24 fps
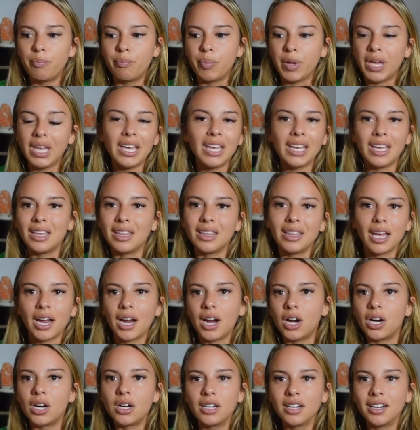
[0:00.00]
being
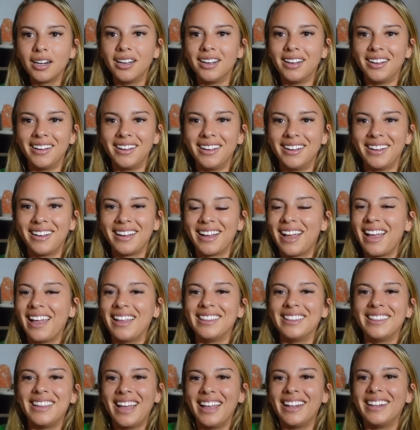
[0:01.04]
there.
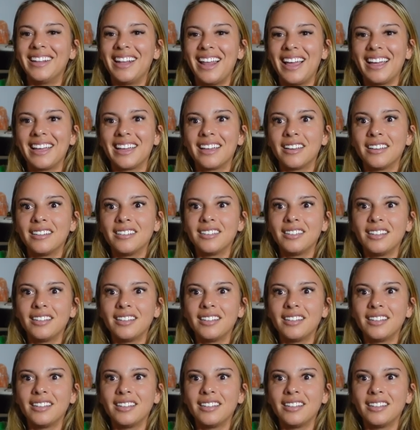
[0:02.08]
And then like,